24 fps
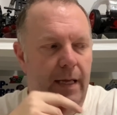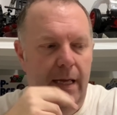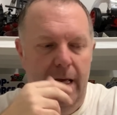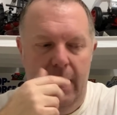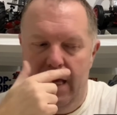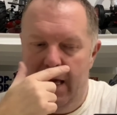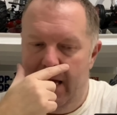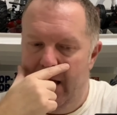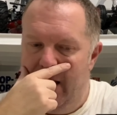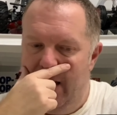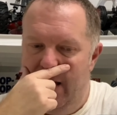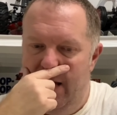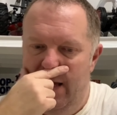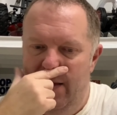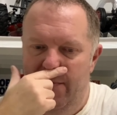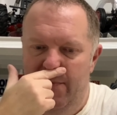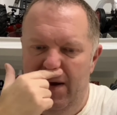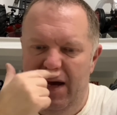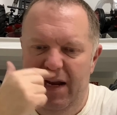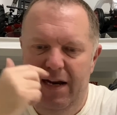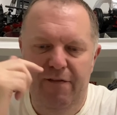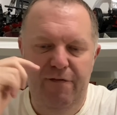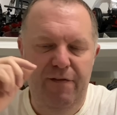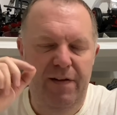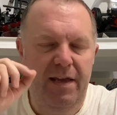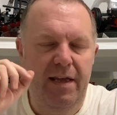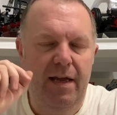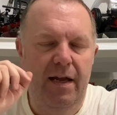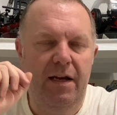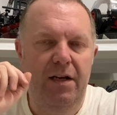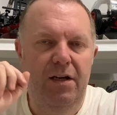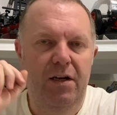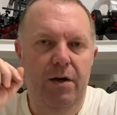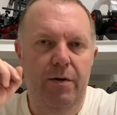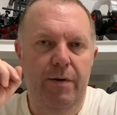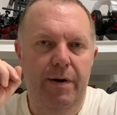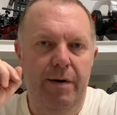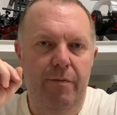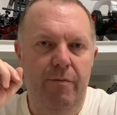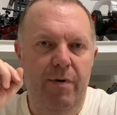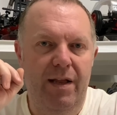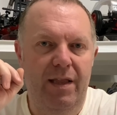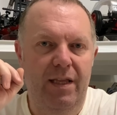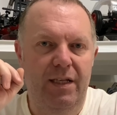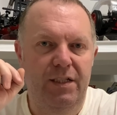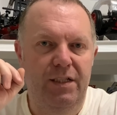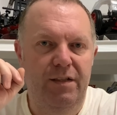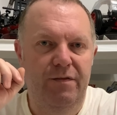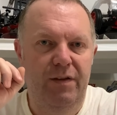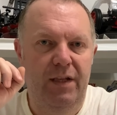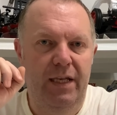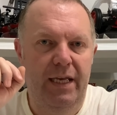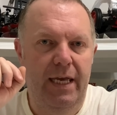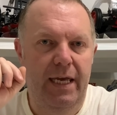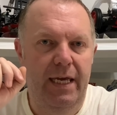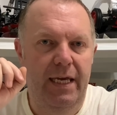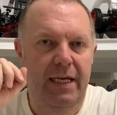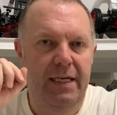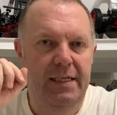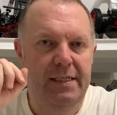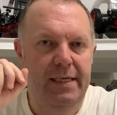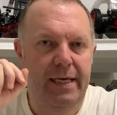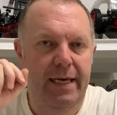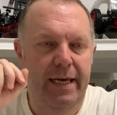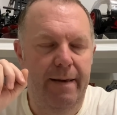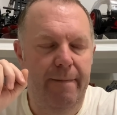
and I think I can do it relatively easy,